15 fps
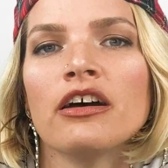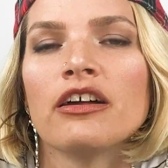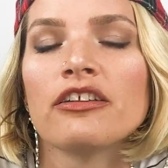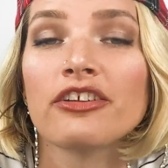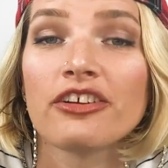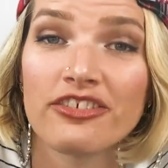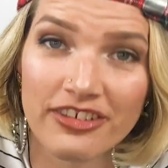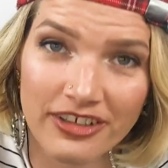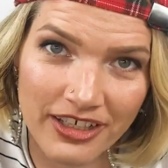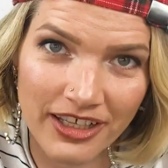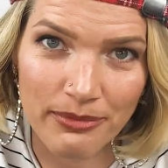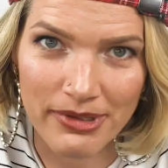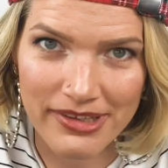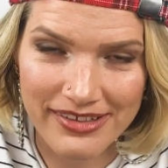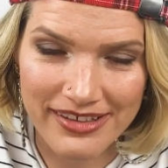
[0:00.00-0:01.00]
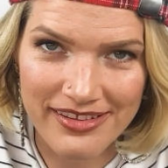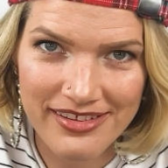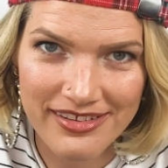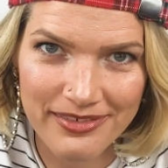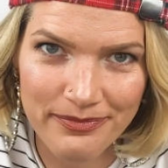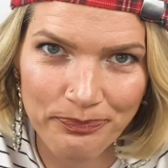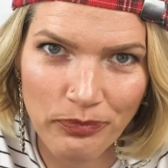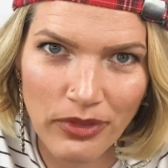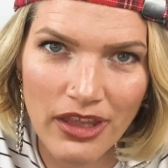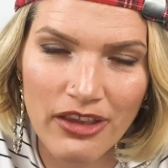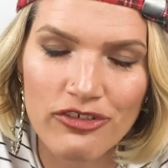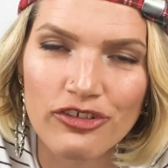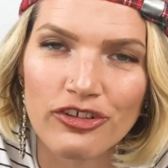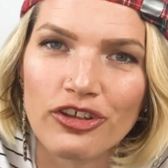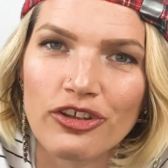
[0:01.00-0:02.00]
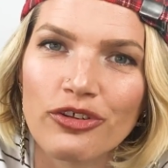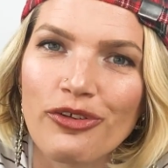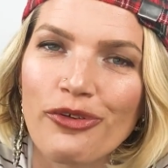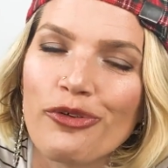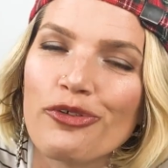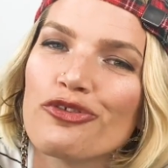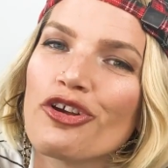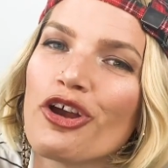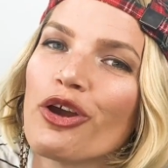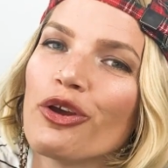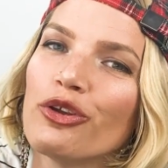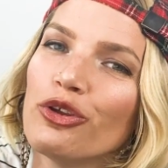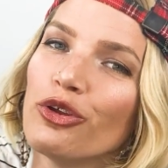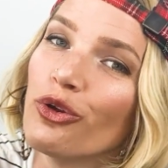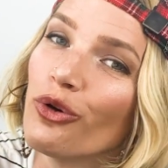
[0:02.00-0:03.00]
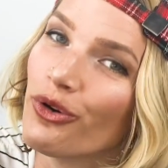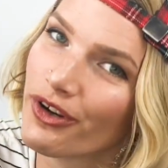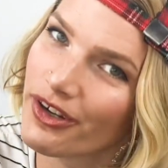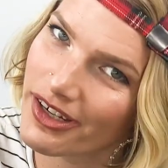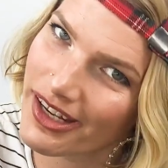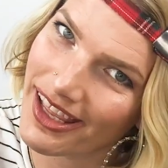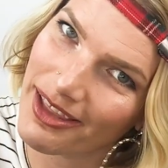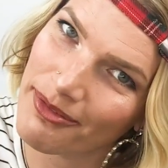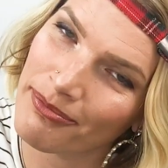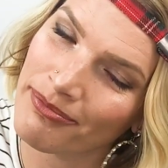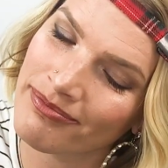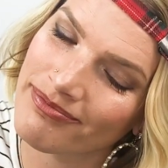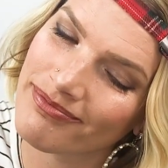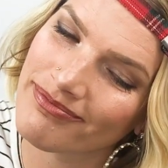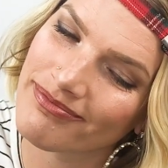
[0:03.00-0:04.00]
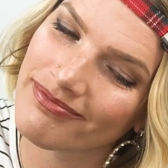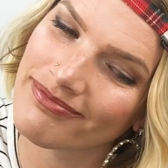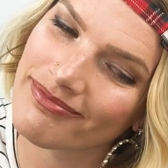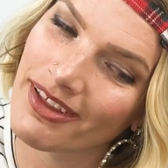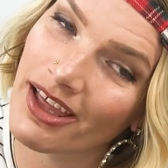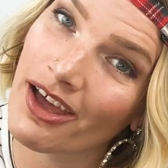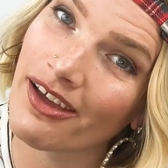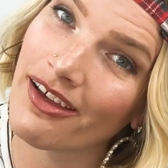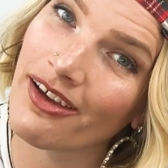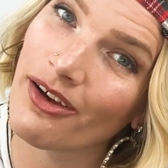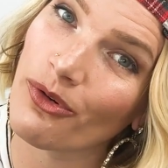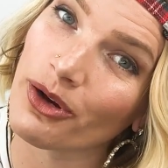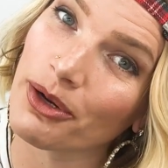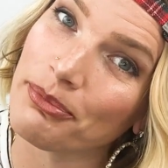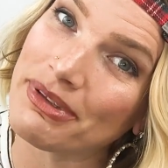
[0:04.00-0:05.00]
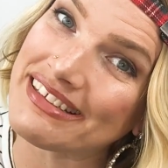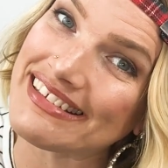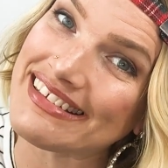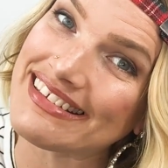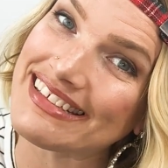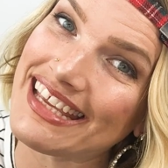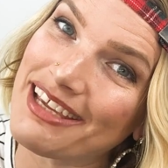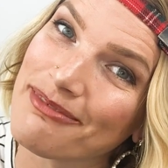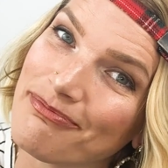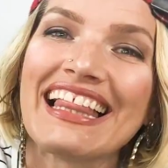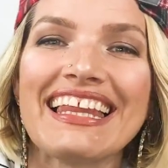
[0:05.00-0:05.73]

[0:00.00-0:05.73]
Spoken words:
So you're starting a business. Should you use your name or a business name?